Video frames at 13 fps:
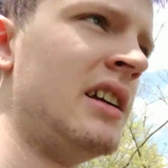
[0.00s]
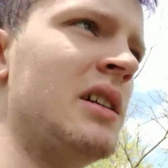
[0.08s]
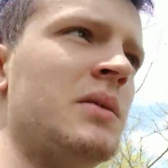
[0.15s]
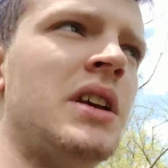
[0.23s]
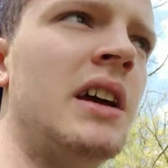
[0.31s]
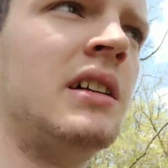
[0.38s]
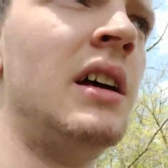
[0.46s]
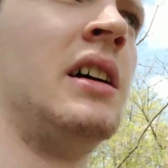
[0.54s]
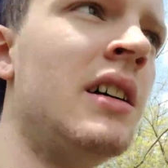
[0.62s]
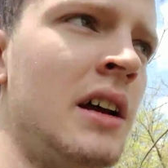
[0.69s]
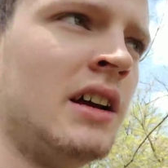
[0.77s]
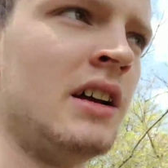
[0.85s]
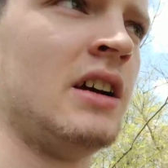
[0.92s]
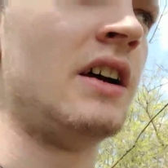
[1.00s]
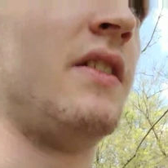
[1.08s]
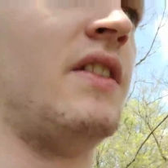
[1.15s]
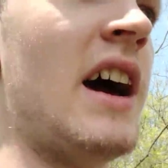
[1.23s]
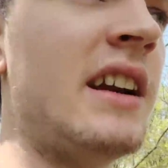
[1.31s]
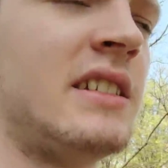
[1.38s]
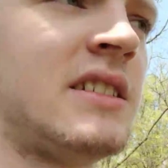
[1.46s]
what I'm saying?
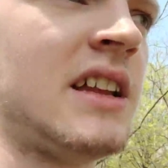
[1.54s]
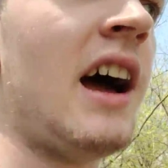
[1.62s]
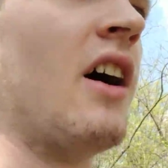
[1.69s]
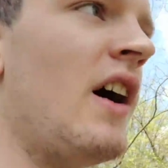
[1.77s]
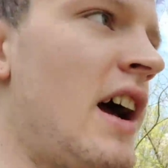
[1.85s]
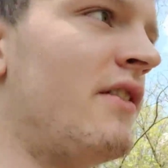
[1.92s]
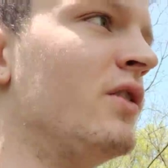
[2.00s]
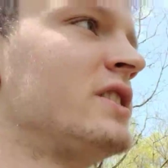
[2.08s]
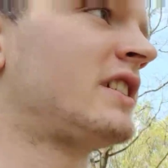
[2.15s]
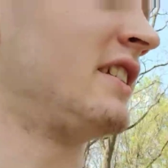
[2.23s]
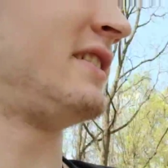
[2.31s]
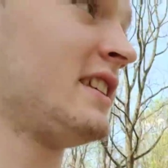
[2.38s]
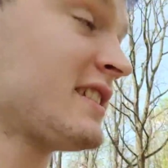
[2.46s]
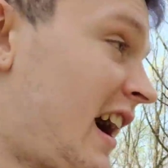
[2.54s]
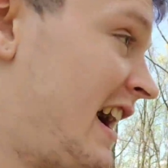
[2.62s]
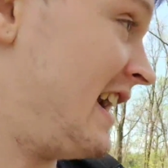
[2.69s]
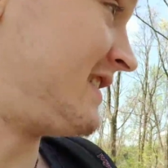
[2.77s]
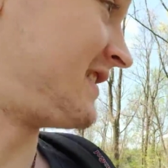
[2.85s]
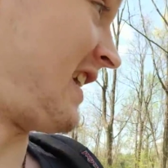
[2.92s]
That is style. This guy has